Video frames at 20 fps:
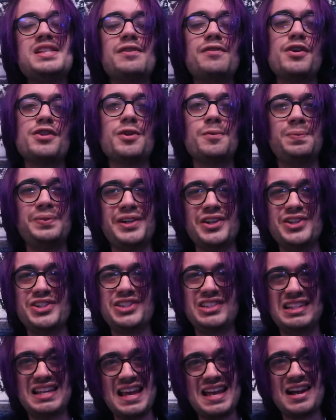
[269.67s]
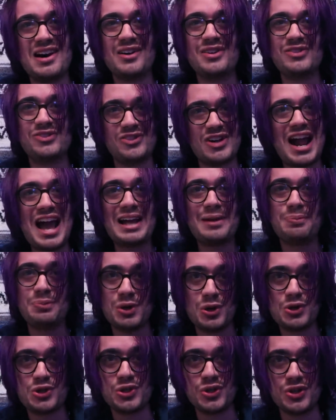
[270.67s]
of other players today on Frag
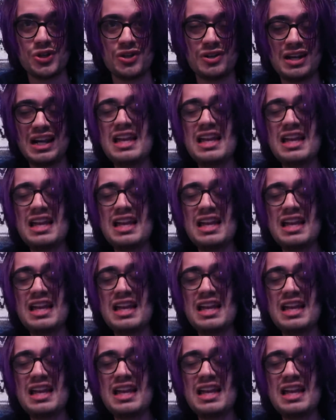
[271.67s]
Pro Shooter.